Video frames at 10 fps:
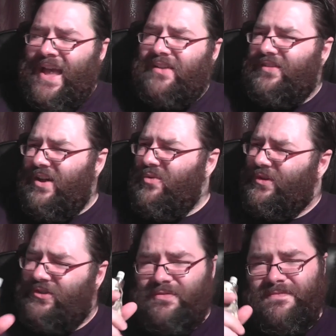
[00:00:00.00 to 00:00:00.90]
exhale,
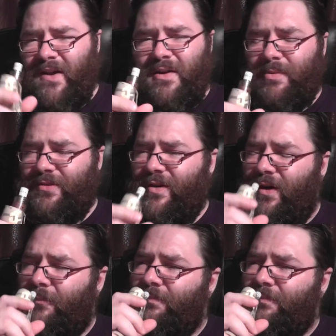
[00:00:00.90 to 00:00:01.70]
which is very bizarre.